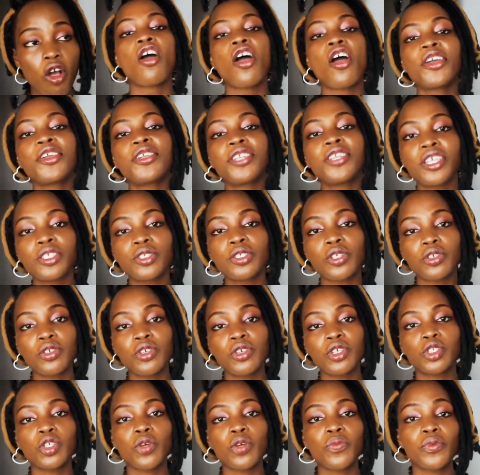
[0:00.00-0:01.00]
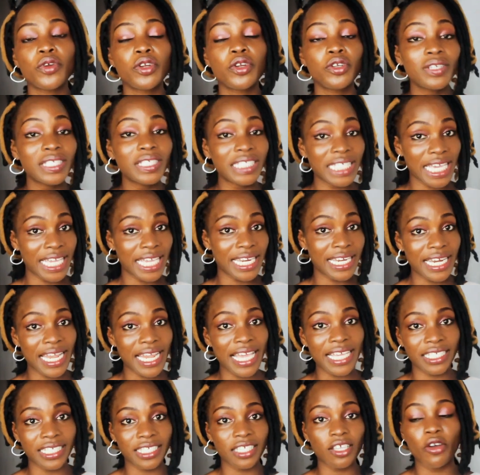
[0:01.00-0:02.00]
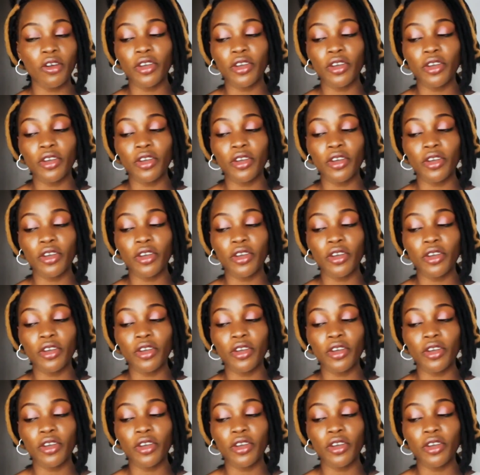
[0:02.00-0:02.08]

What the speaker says: All you need to do is to produce a nest